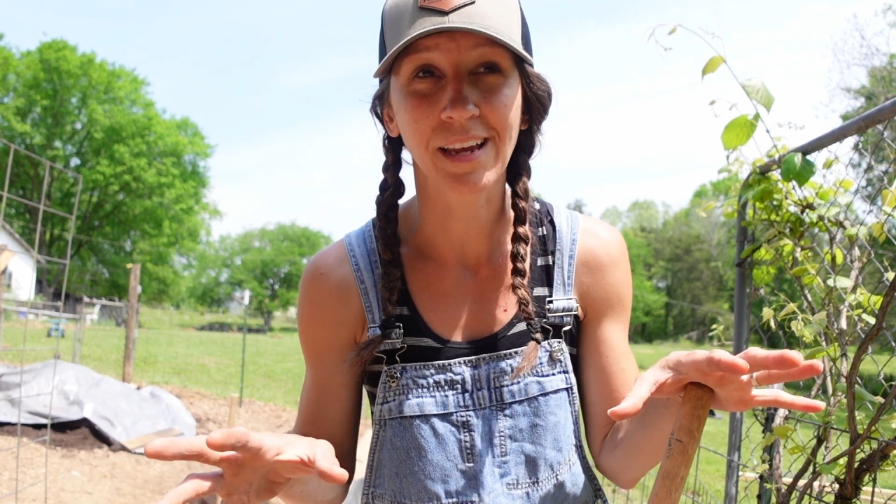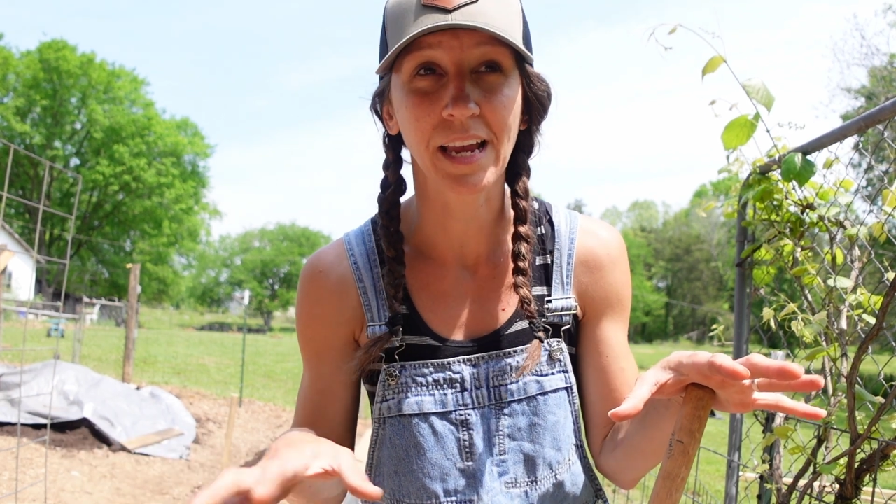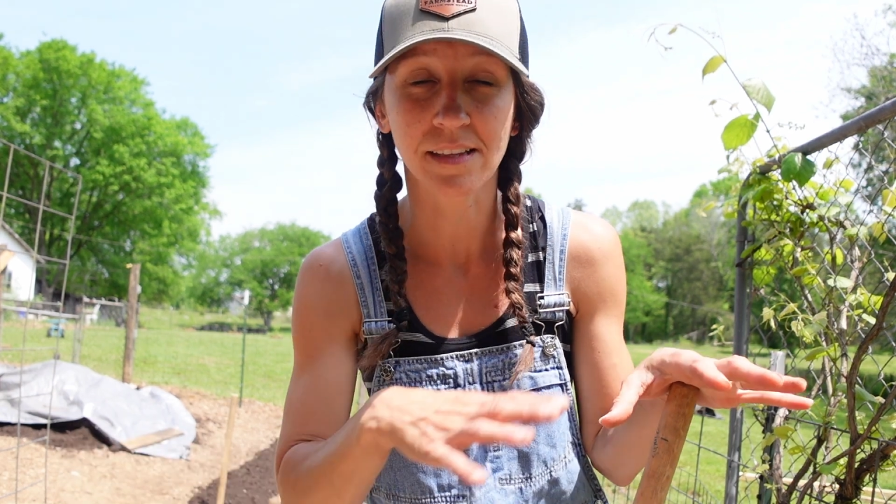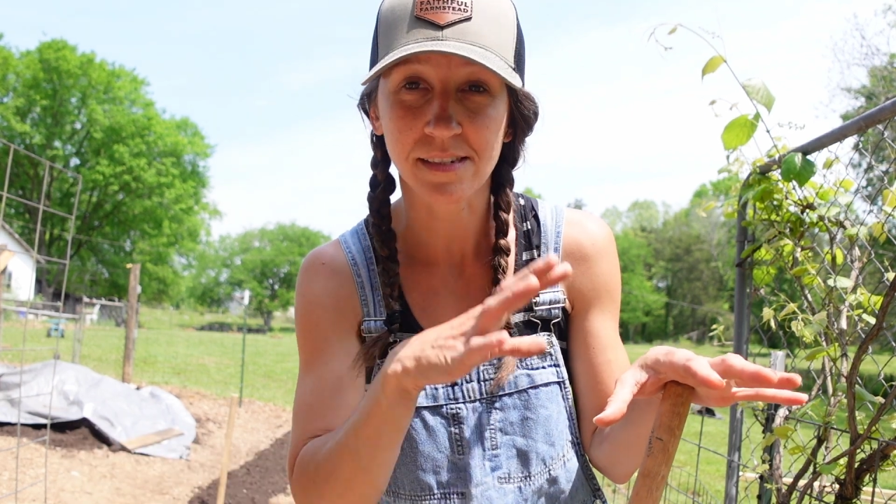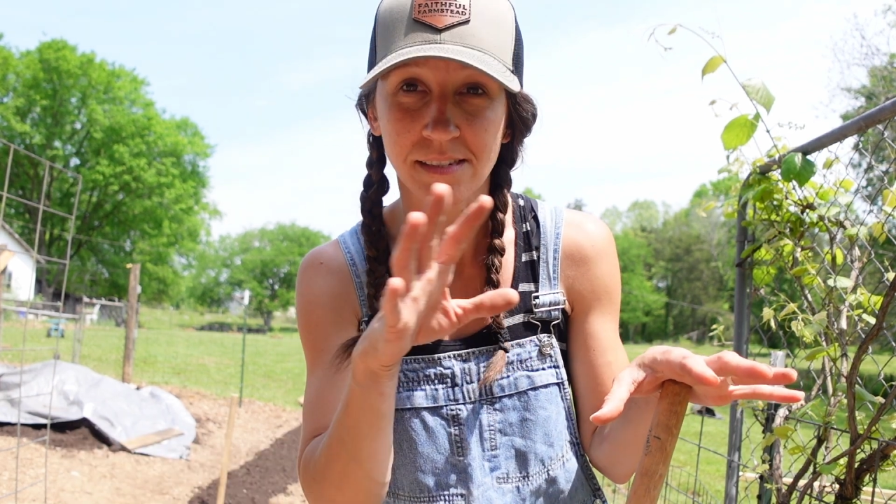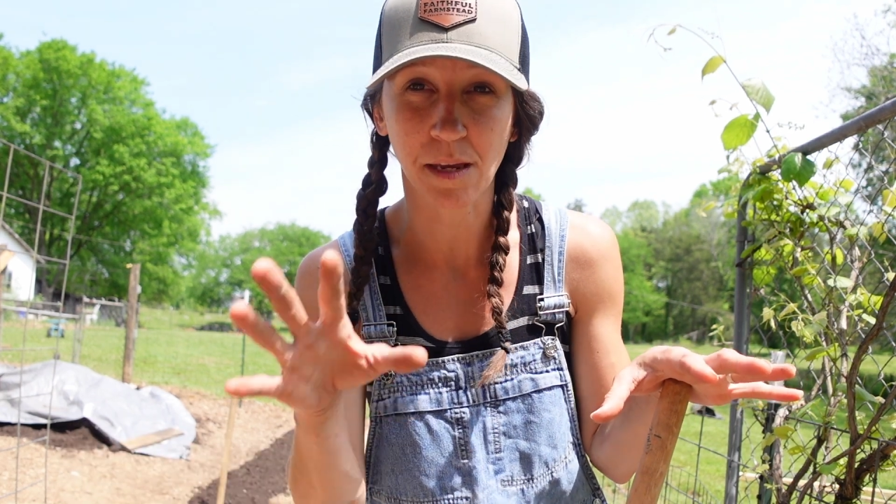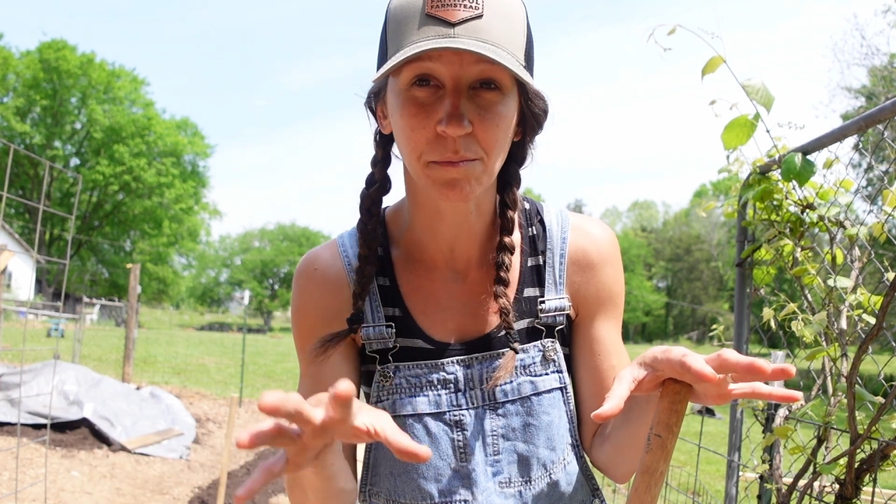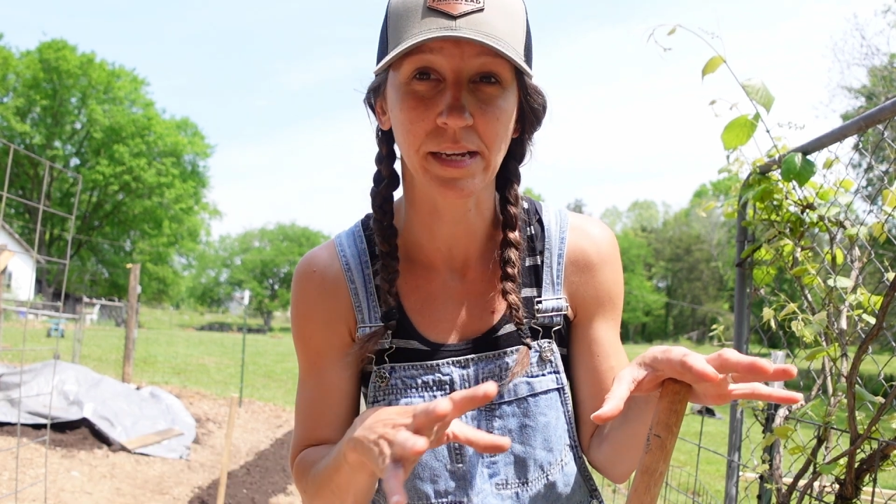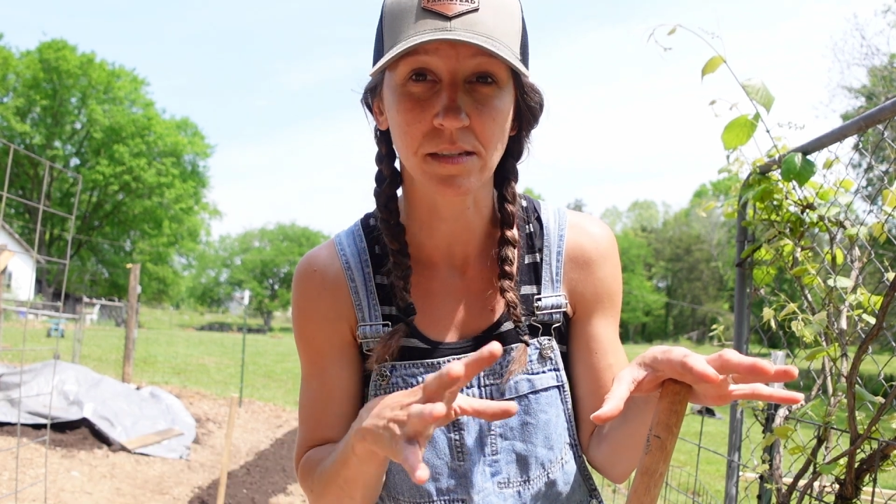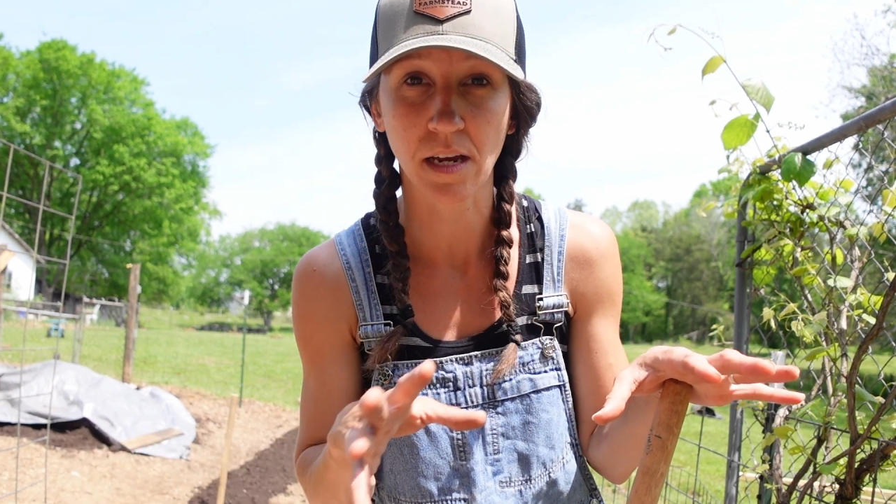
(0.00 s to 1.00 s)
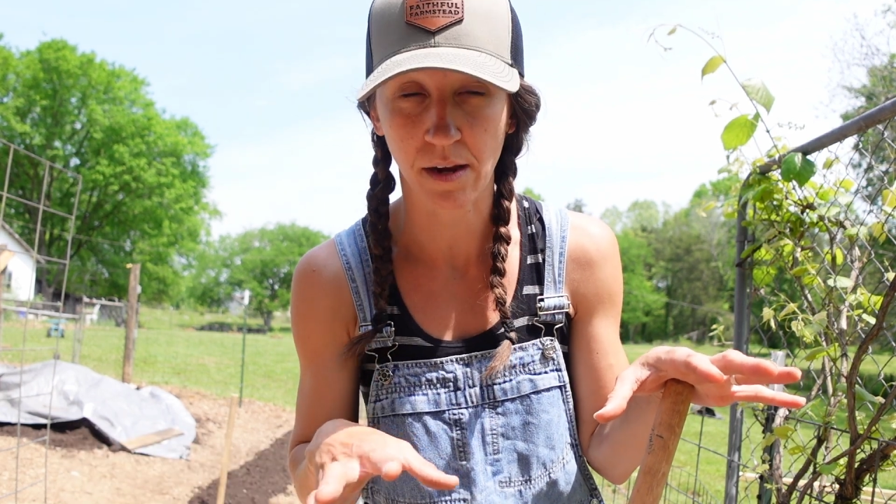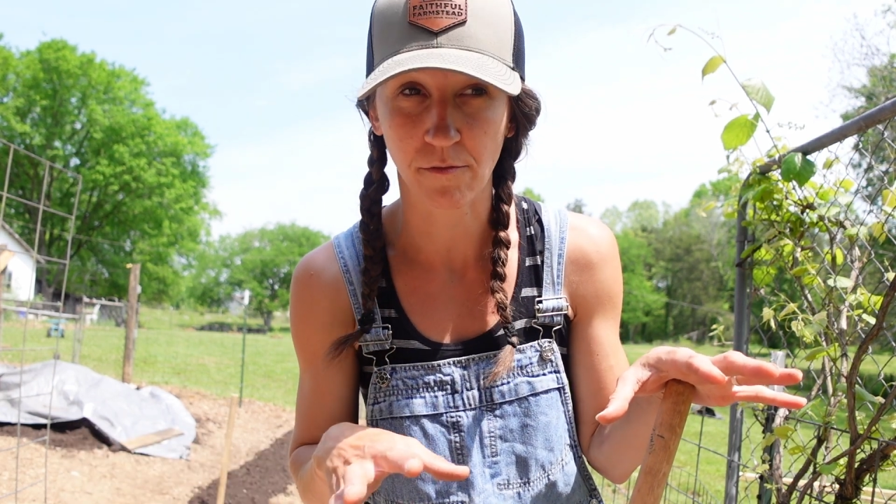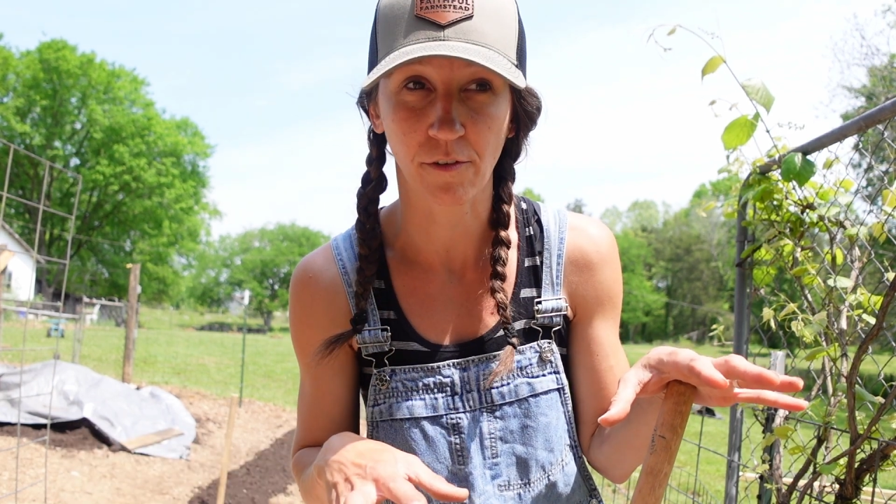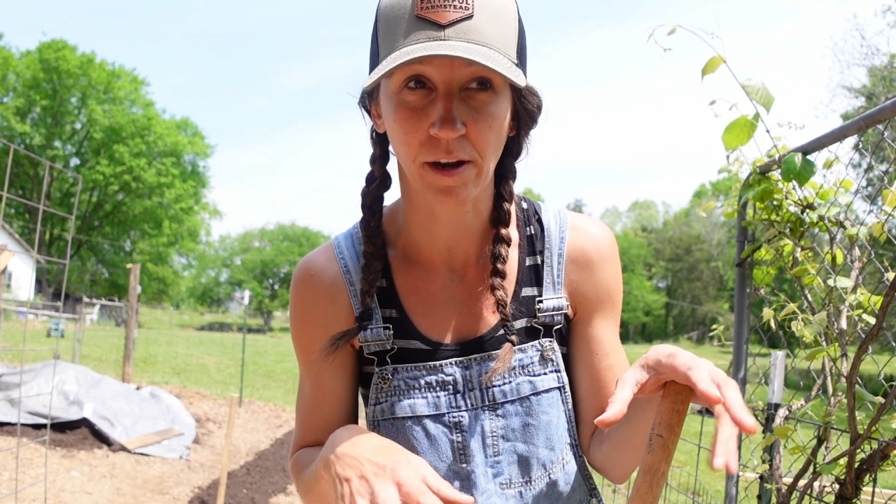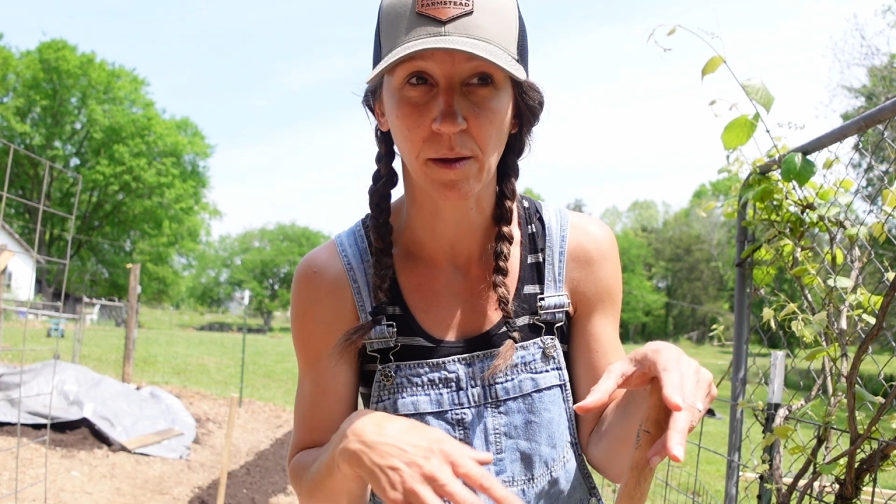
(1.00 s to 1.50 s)
in the same like time
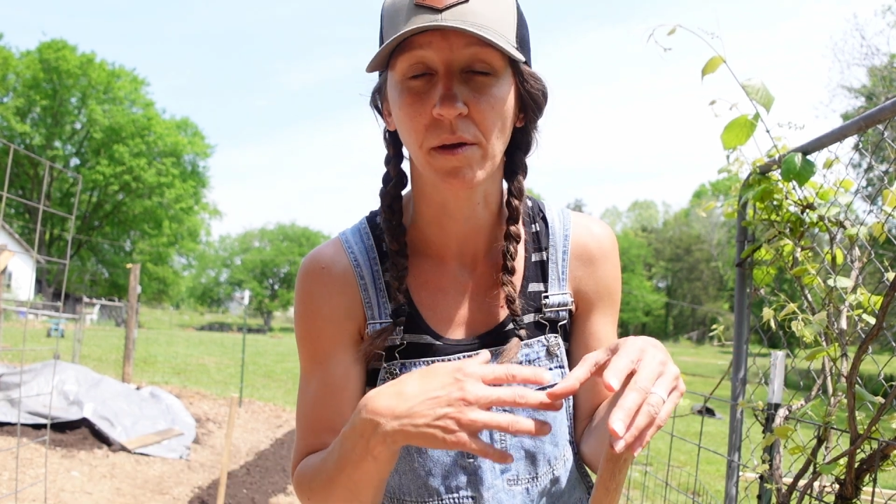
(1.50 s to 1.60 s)
frame